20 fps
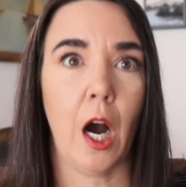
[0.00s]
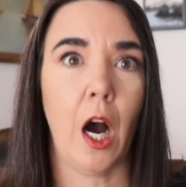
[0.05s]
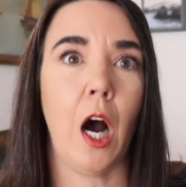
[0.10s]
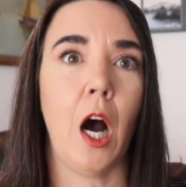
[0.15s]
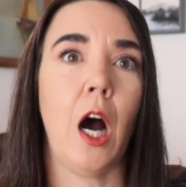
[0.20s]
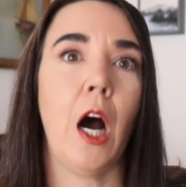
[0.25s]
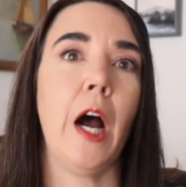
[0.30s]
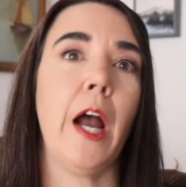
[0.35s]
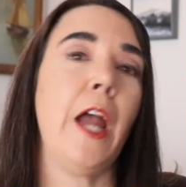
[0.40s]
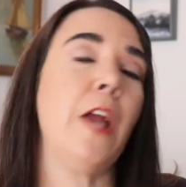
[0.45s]

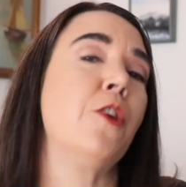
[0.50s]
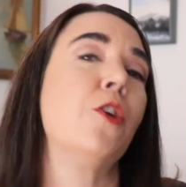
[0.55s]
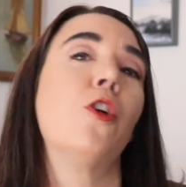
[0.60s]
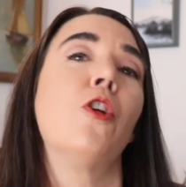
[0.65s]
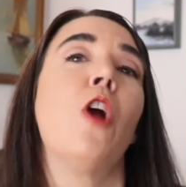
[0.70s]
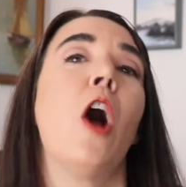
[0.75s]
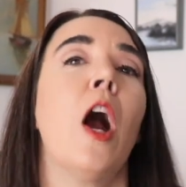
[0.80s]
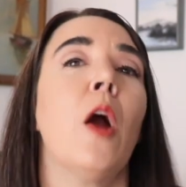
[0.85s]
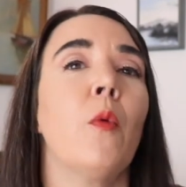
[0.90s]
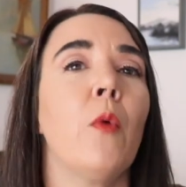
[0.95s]
and you're
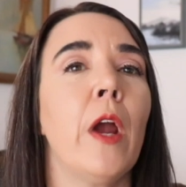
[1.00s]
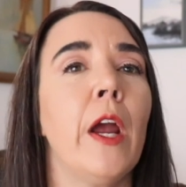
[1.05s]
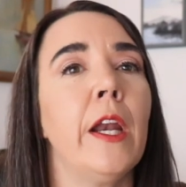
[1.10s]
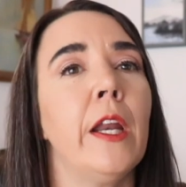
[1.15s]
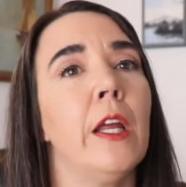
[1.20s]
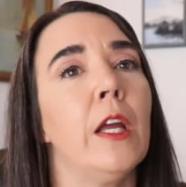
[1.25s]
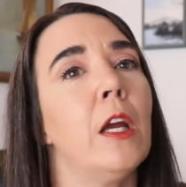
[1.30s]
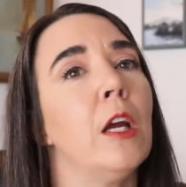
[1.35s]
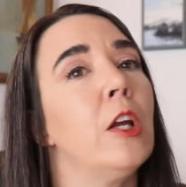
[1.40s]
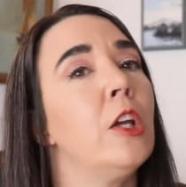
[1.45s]
not
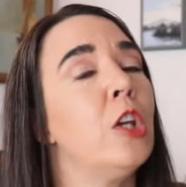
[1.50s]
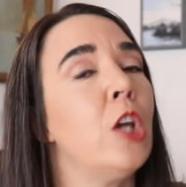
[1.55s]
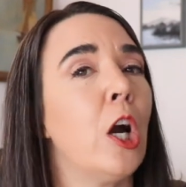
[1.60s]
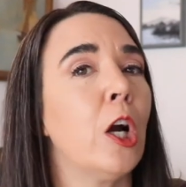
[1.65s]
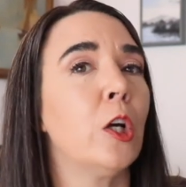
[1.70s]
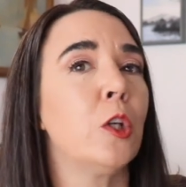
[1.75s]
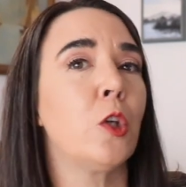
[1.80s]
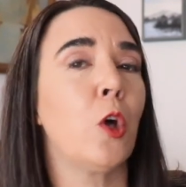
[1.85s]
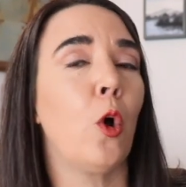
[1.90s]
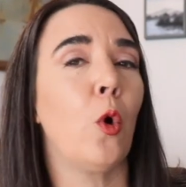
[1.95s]
writing
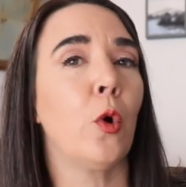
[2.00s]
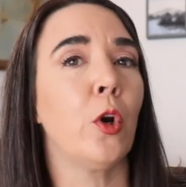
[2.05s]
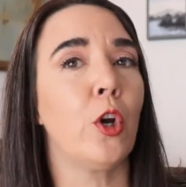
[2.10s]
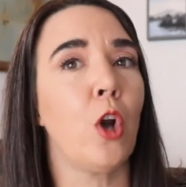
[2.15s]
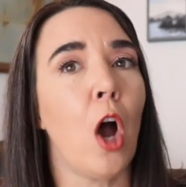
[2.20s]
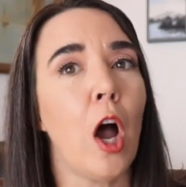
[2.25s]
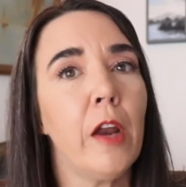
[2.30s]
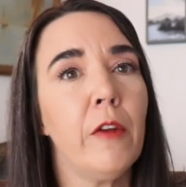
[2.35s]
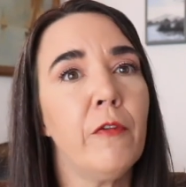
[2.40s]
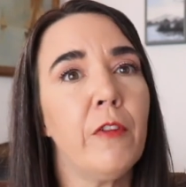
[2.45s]
young adult or
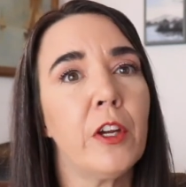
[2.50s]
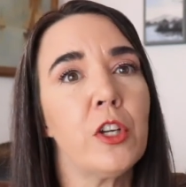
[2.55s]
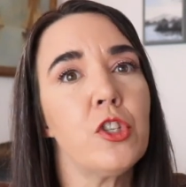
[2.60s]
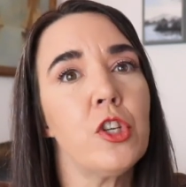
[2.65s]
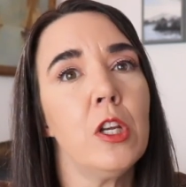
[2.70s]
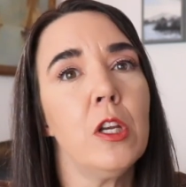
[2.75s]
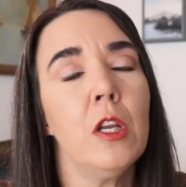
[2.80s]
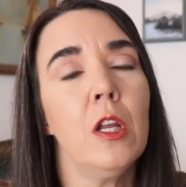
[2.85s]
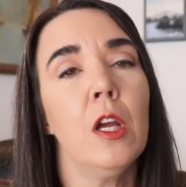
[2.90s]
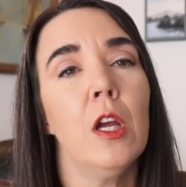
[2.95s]

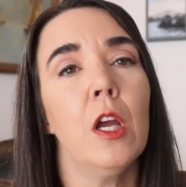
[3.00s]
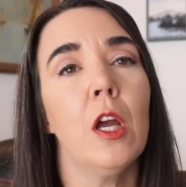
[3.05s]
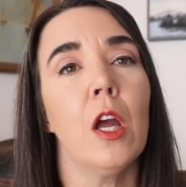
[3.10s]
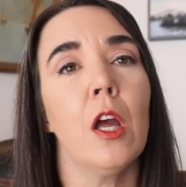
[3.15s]
nonfiction,